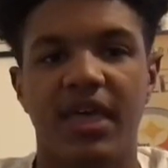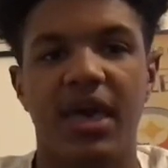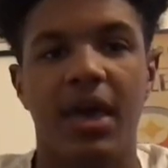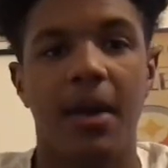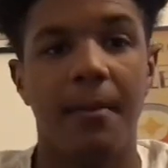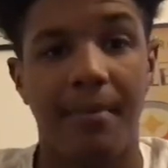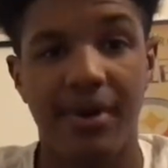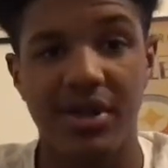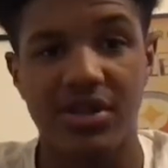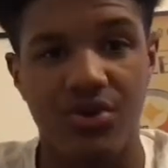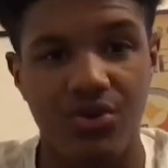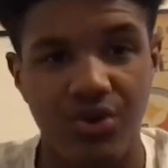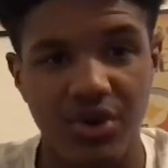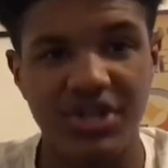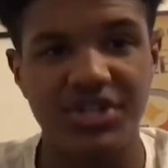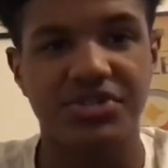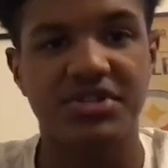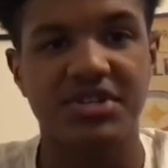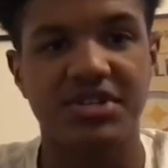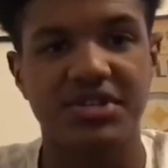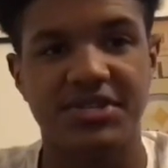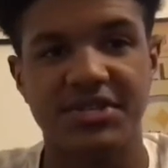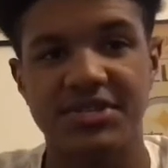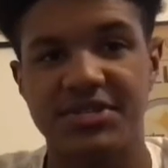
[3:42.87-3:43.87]
But the
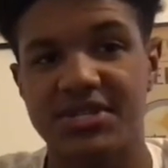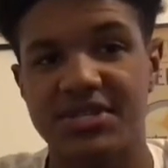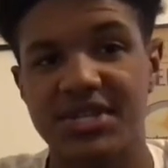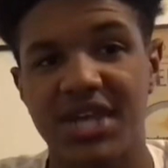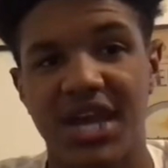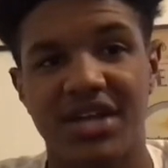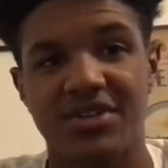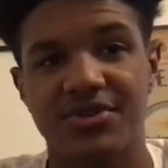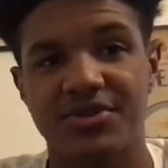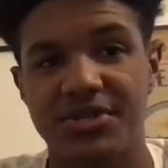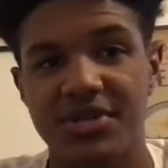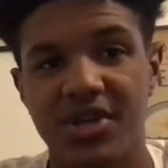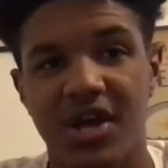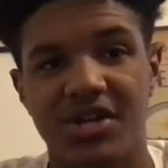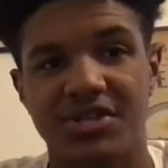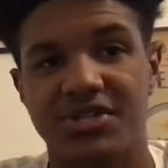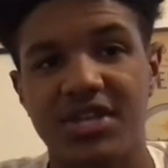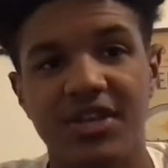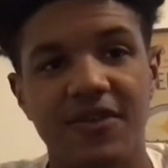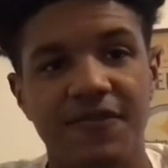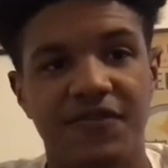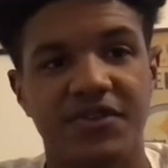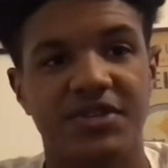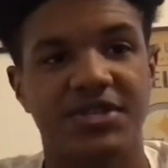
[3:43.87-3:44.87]
question is, the Seattle Seahawks
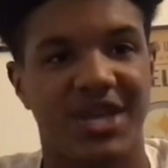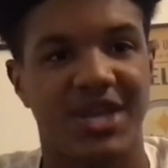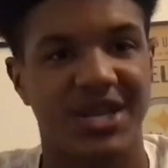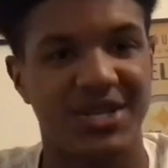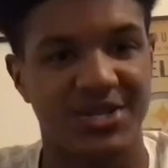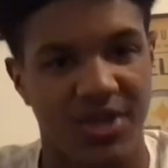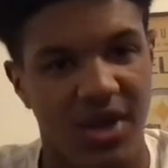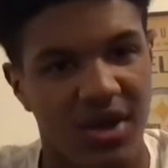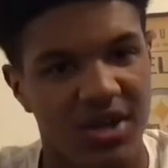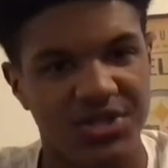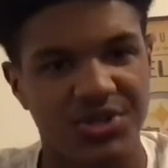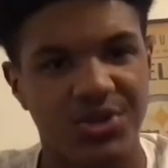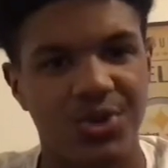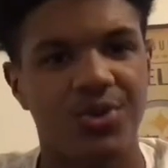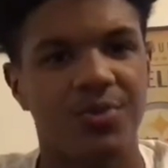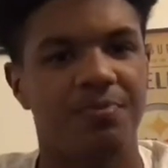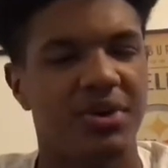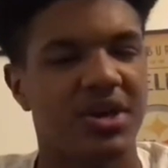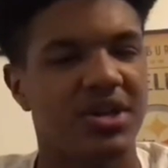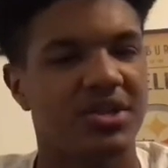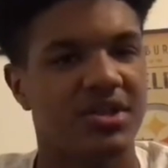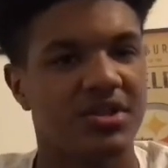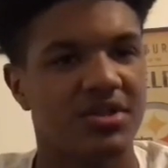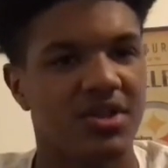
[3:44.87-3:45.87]
defense has also
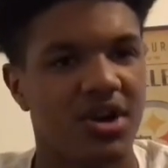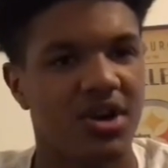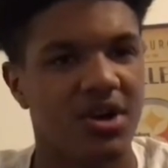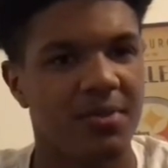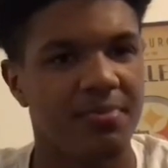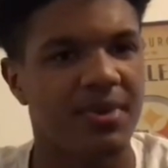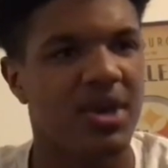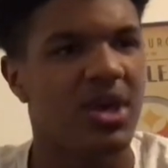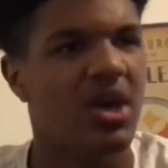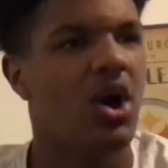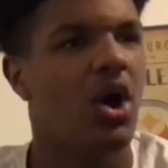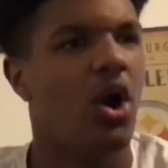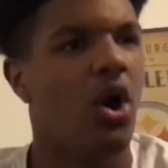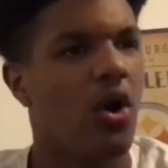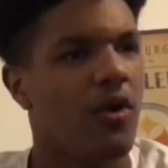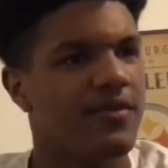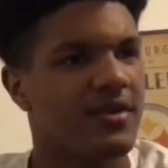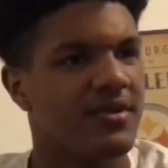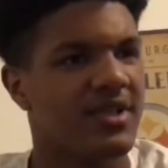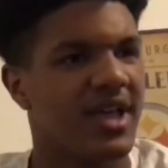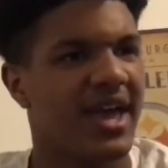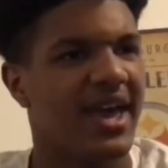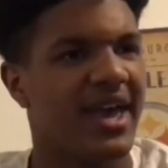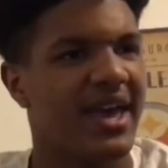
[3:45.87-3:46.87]
picked it up over
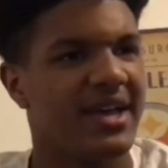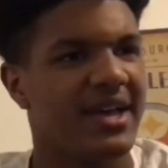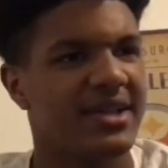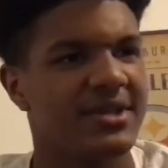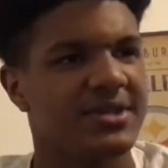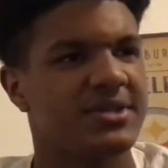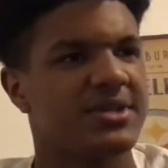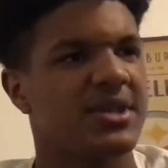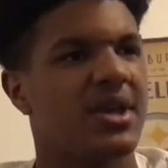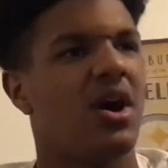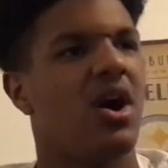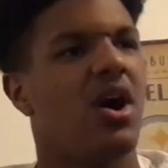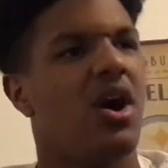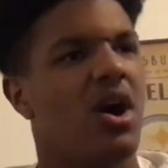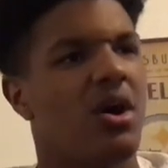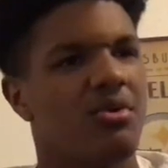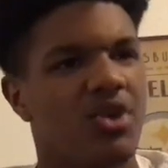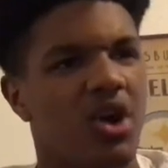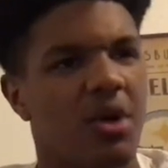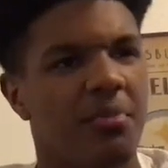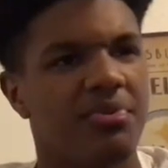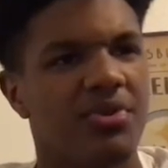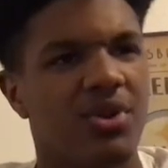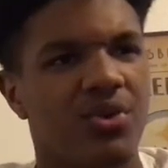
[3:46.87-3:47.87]
the last
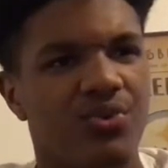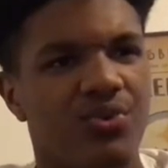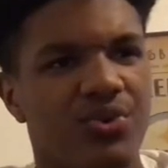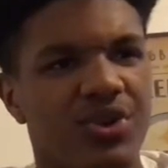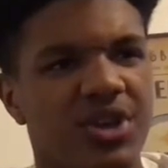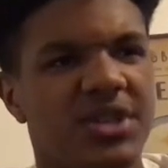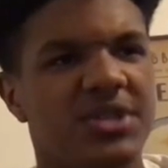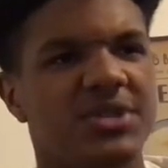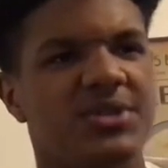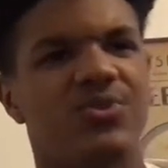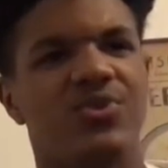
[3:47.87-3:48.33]
couple of weeks.